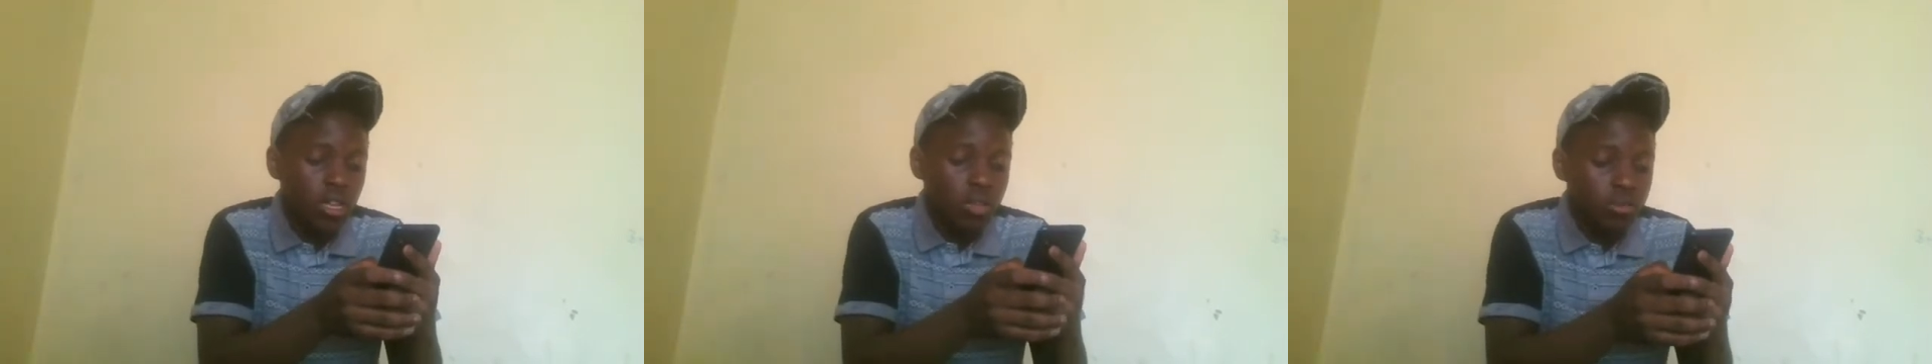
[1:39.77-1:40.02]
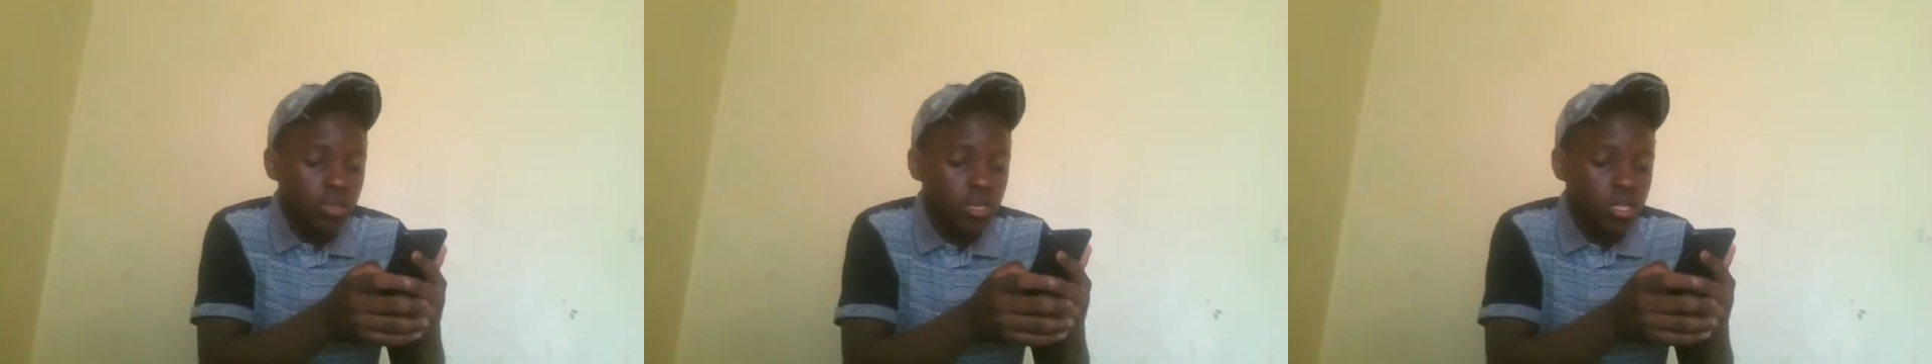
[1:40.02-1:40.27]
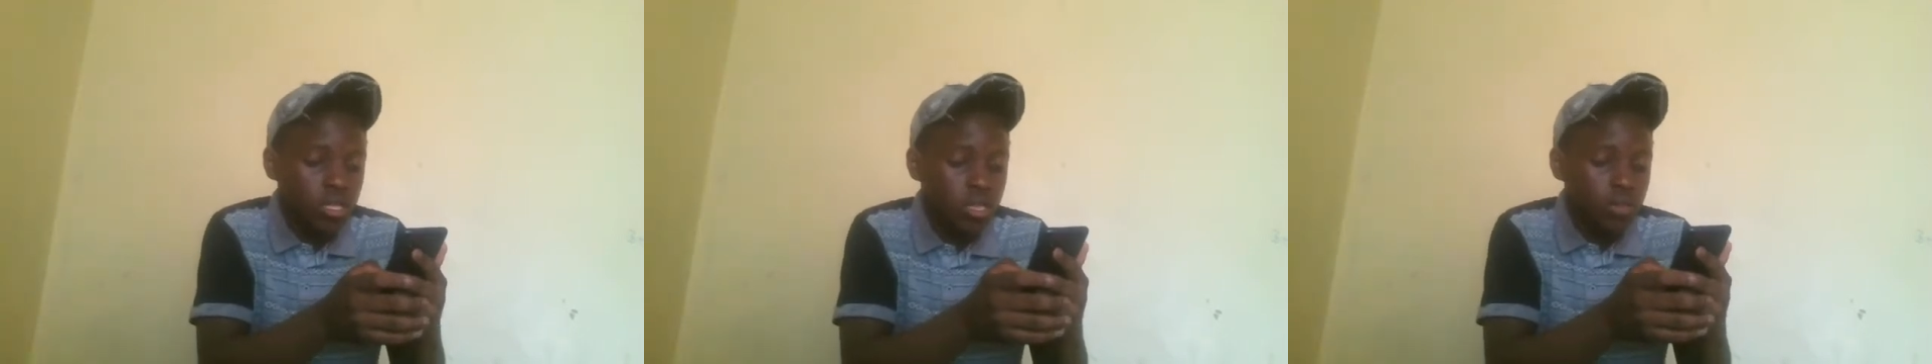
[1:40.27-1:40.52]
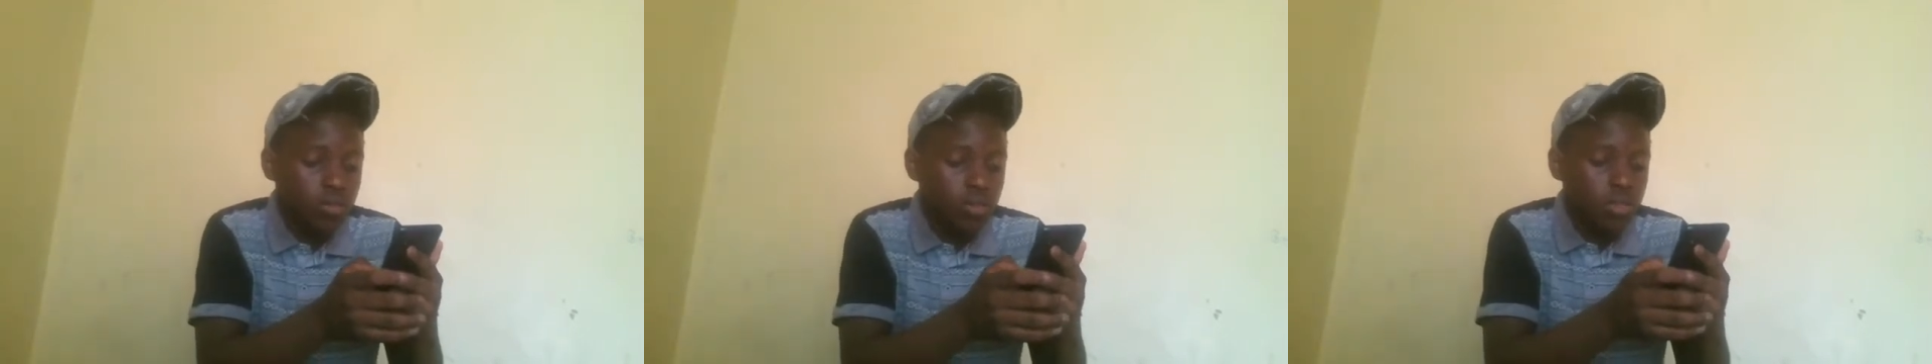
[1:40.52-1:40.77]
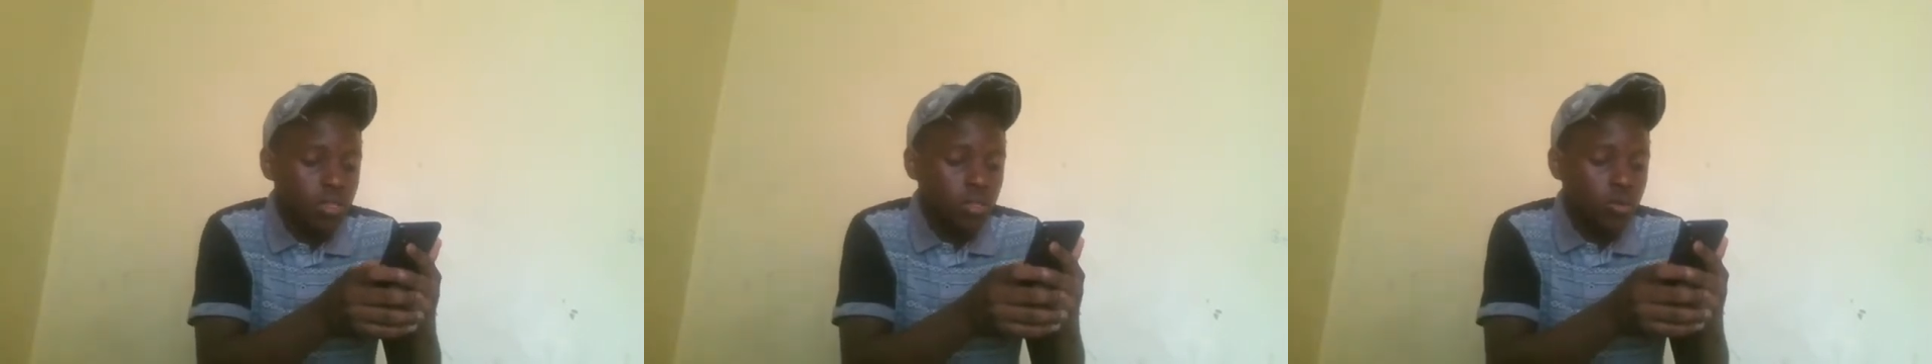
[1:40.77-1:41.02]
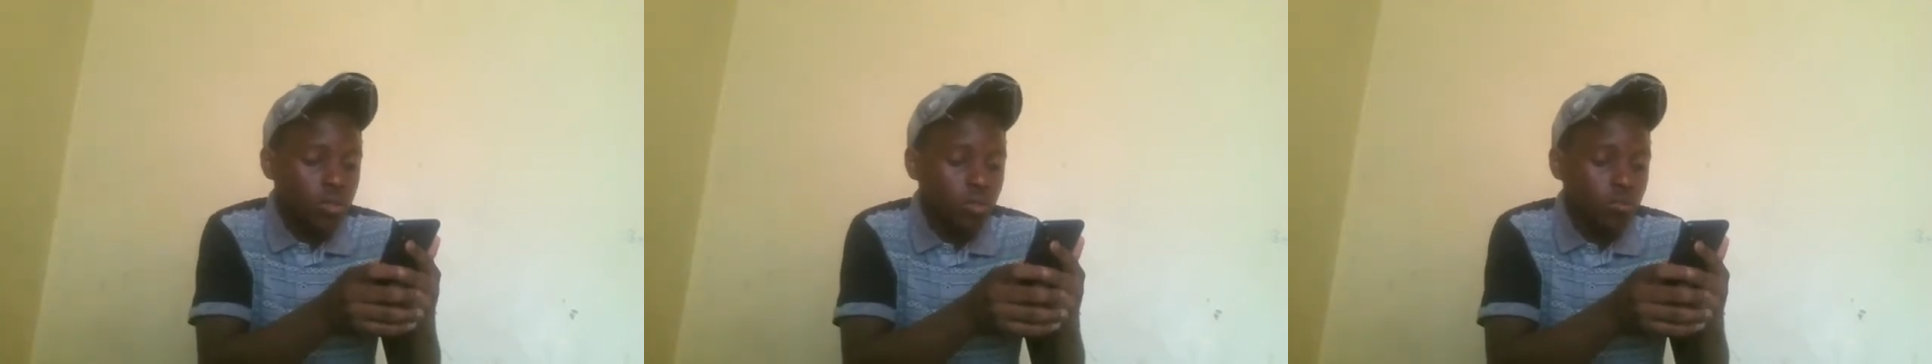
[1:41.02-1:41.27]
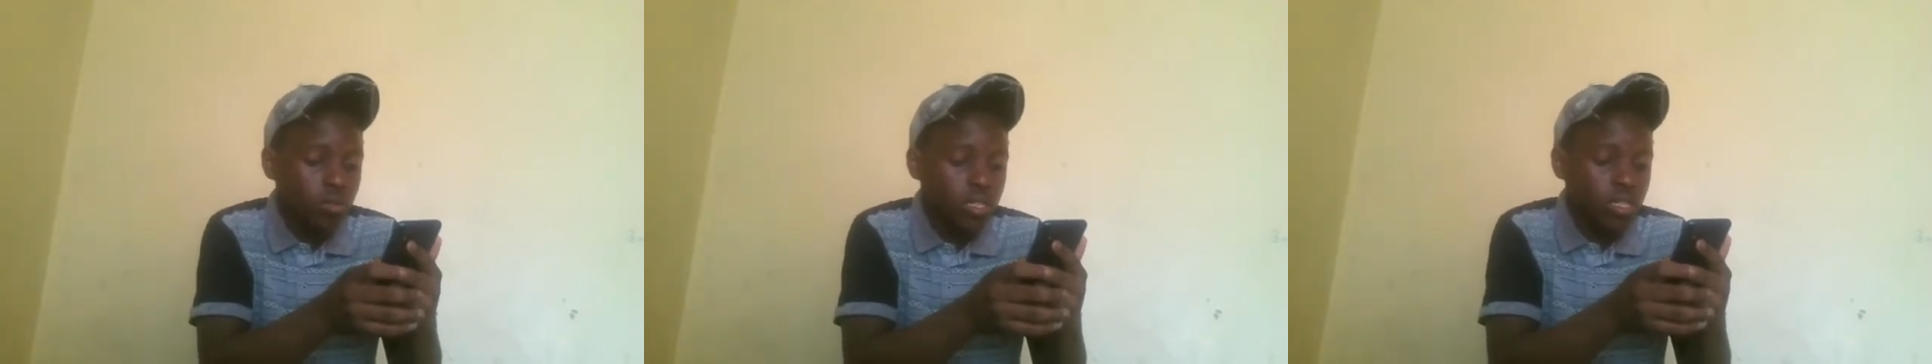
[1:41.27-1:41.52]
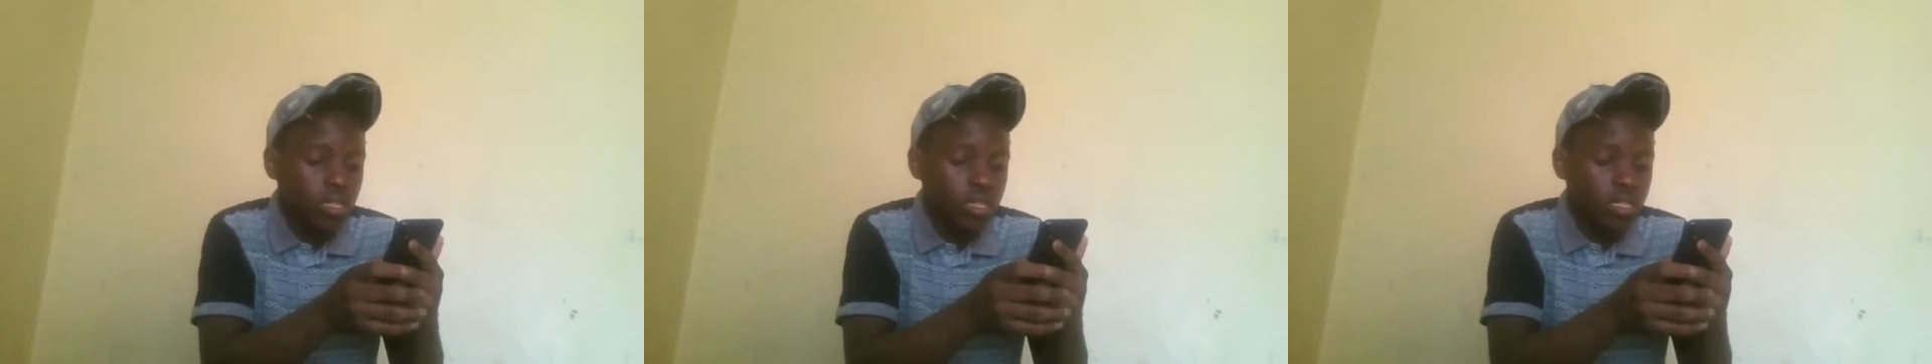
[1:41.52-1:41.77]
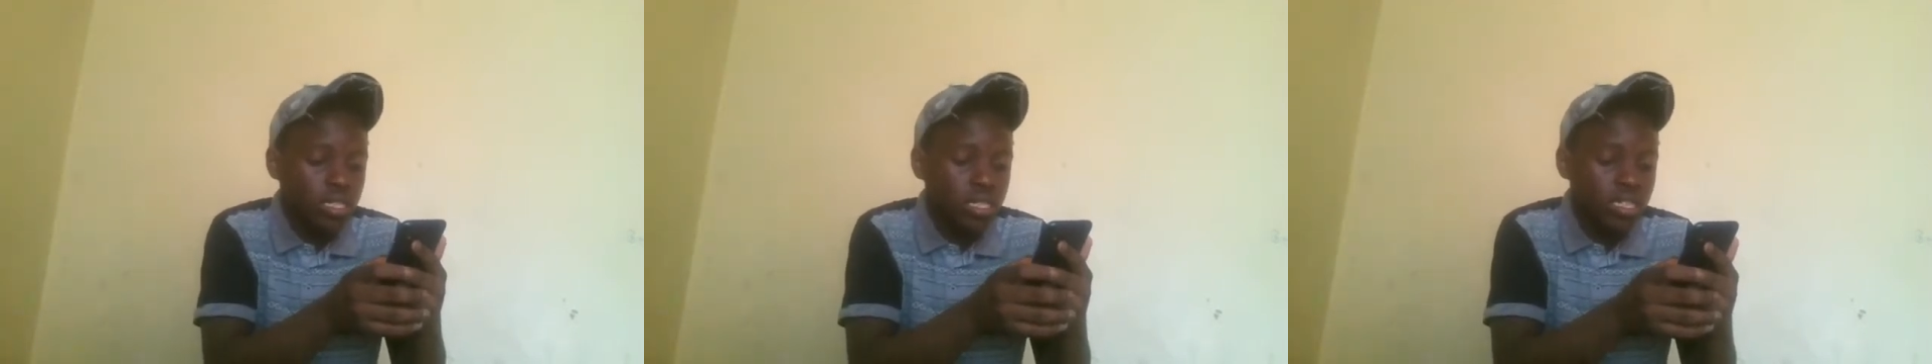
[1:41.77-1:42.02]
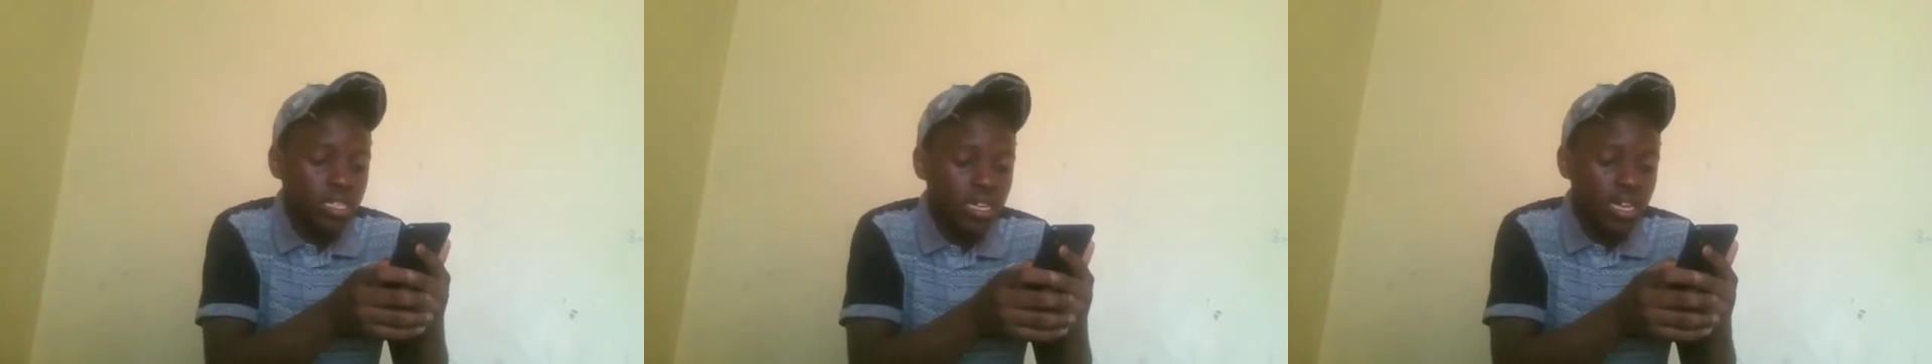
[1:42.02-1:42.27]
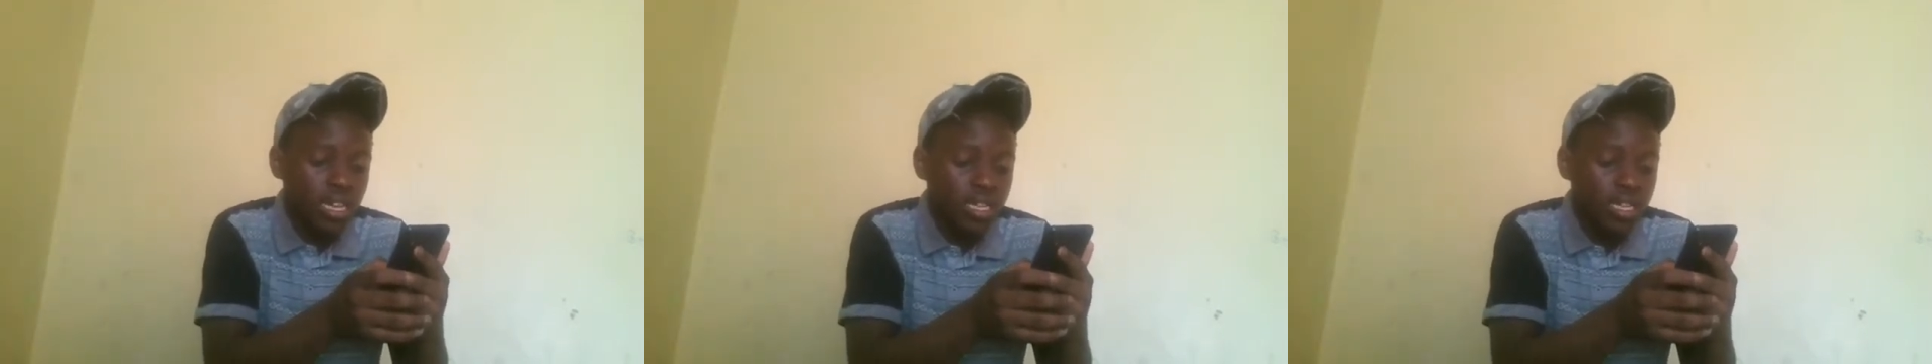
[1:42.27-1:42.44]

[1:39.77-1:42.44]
music services will begin sending